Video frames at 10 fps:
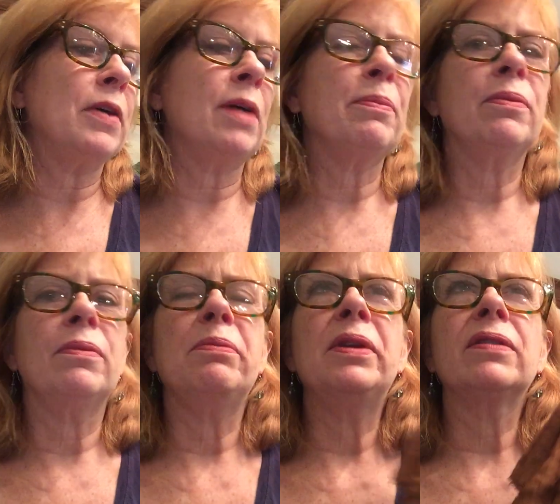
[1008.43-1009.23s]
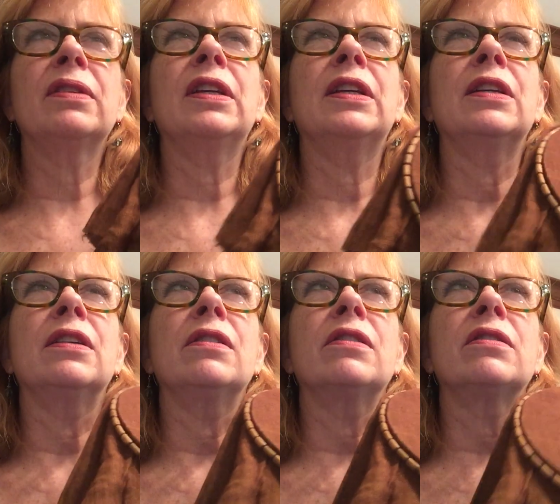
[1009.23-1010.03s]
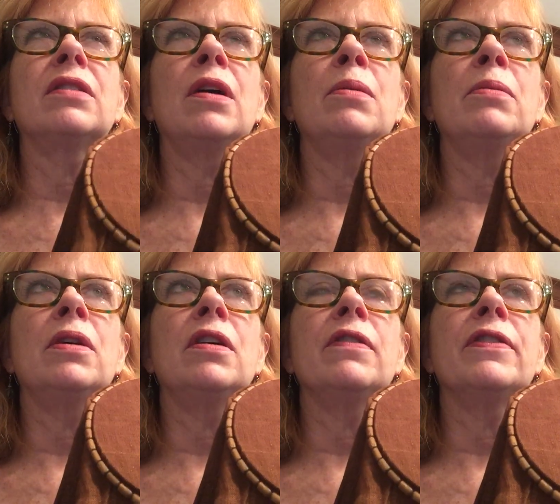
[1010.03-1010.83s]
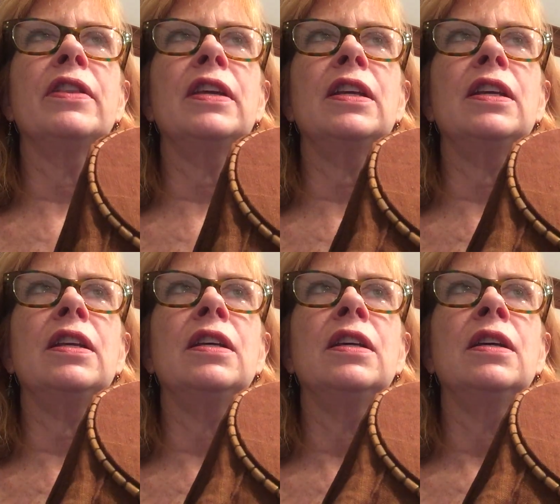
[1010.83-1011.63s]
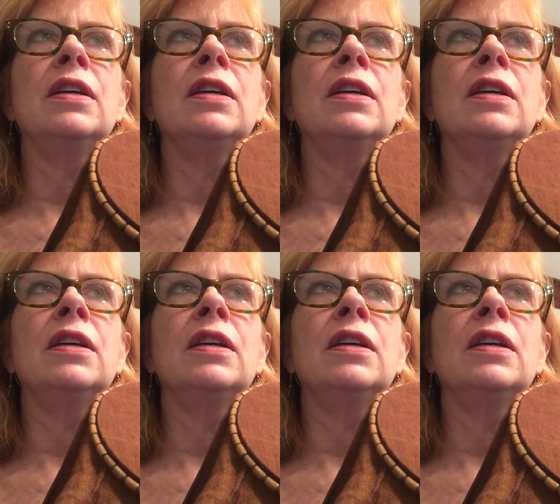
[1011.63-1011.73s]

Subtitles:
I'm missing some of the